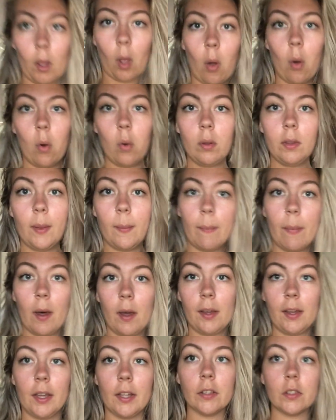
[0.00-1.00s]
Holy
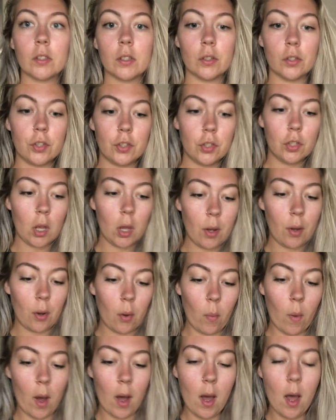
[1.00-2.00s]
buckets.
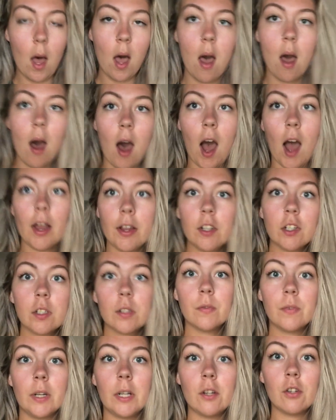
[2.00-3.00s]
So I
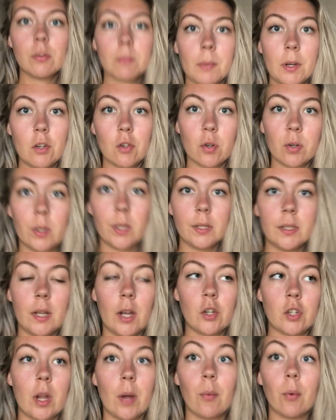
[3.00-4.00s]
just finished my journal
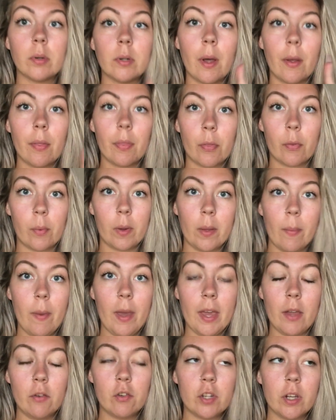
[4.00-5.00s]
sesh. I wrote out 3
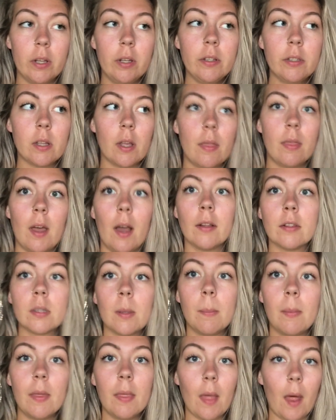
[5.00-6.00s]
pages, and that's
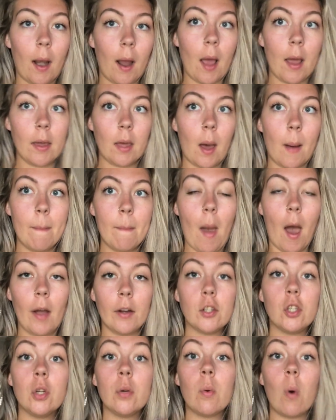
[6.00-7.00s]
something that I come
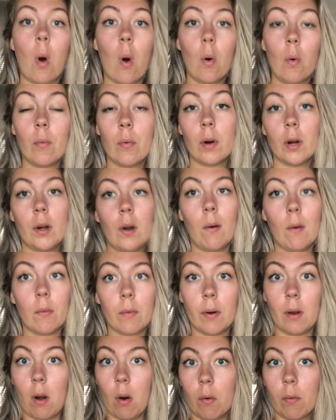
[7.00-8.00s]
back to over and
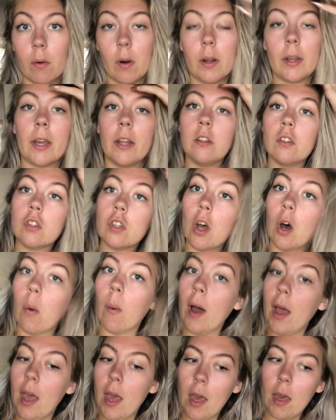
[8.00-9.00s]
over and over again. So
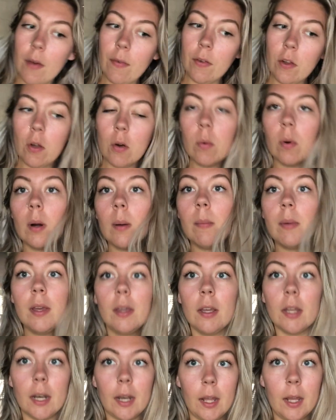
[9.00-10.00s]
if you are
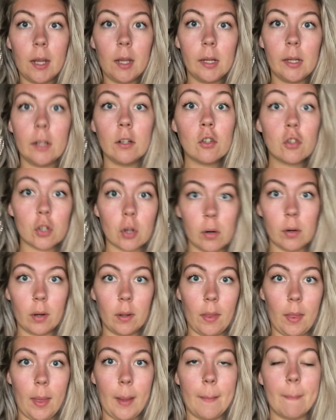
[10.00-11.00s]
beginning
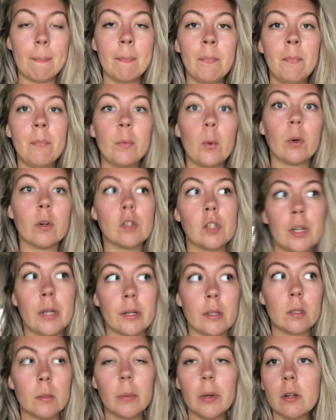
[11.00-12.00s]
journaling or starting a
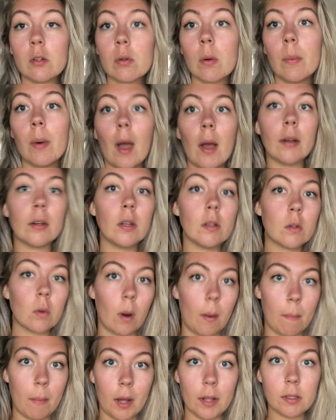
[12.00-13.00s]
spiritual practice or
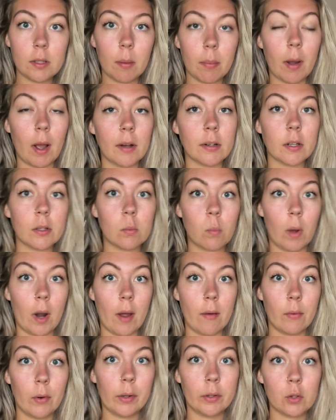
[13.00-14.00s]
a mindset practice,
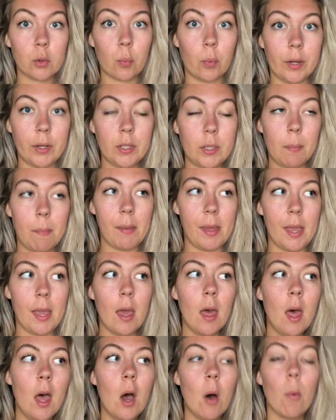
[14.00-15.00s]
whatever it's going to
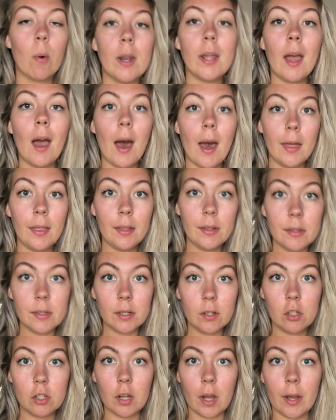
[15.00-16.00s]
be, what I highly
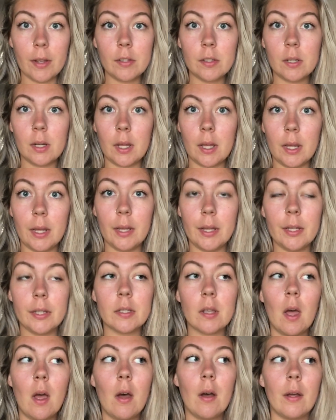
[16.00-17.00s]
suggest
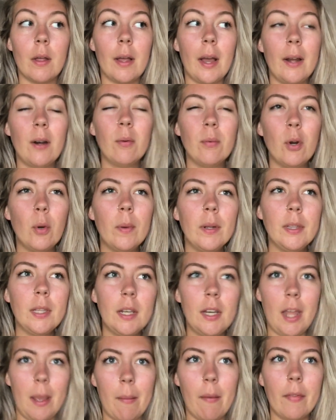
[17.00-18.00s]
is, I don't know what the
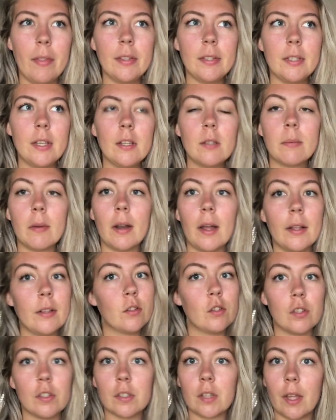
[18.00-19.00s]
name of this is, but
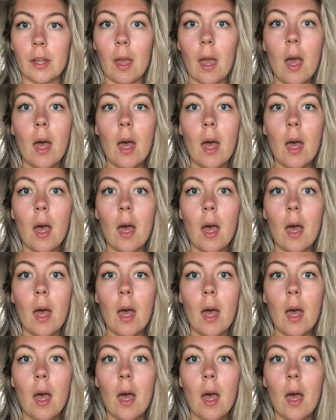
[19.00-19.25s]
it's just like